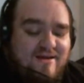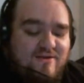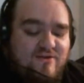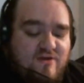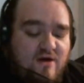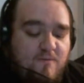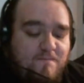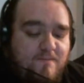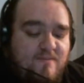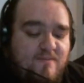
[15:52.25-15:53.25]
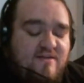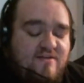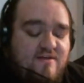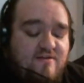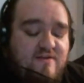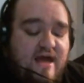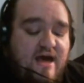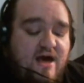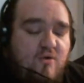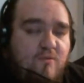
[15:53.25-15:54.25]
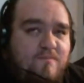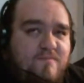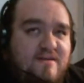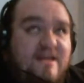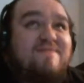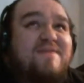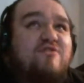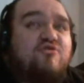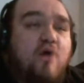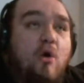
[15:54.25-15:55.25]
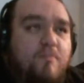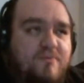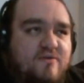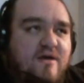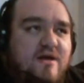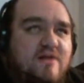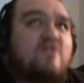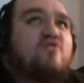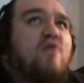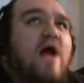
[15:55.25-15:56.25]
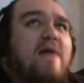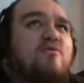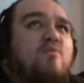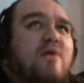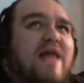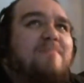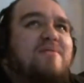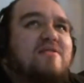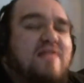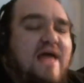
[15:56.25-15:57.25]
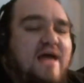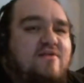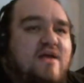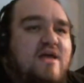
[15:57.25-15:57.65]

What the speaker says: So this is how TV tropes describes what happens next.